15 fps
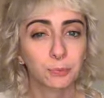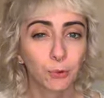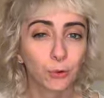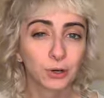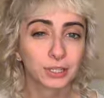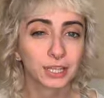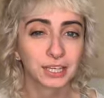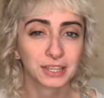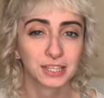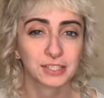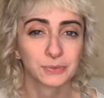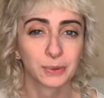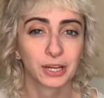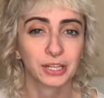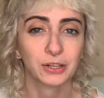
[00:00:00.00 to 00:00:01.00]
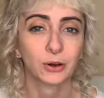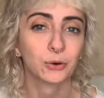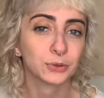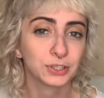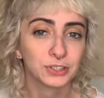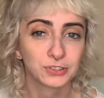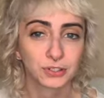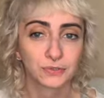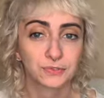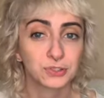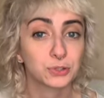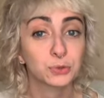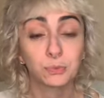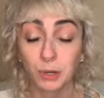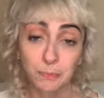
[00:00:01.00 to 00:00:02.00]
a report like this one only
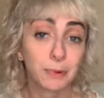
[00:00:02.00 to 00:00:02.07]
serves to